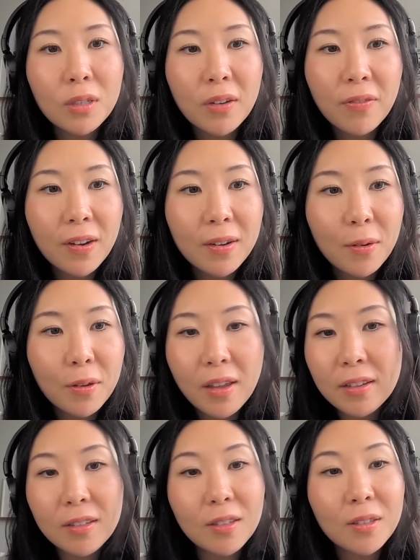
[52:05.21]
different or
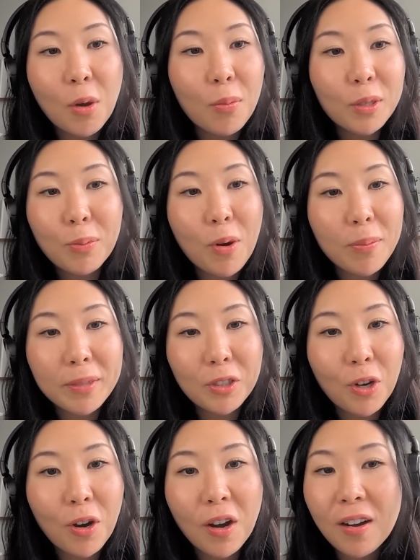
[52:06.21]
like so much more
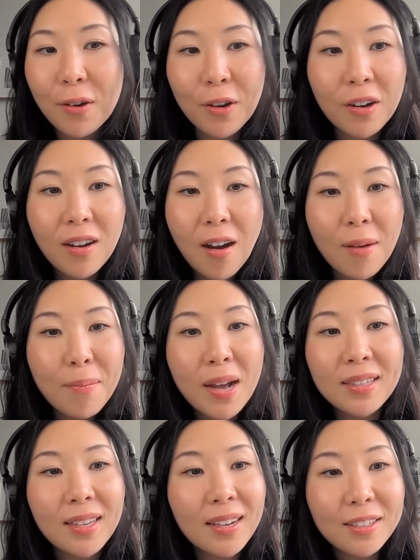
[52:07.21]
mature or our
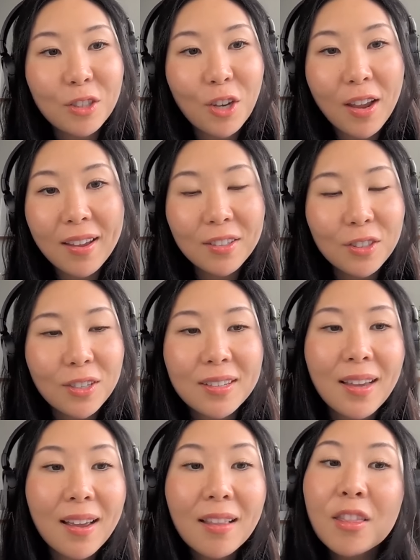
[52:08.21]
mindset has changed
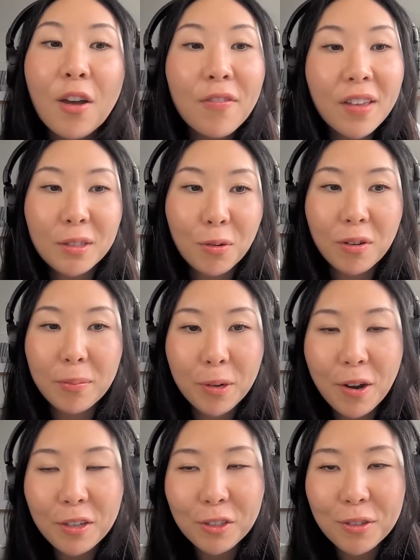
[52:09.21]
because I love that sort of
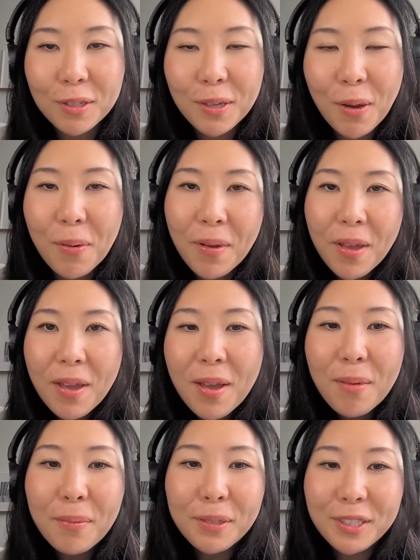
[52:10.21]
progression. So
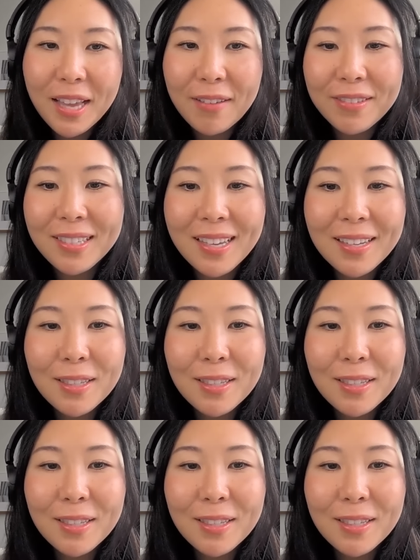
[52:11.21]
we'll just have to see.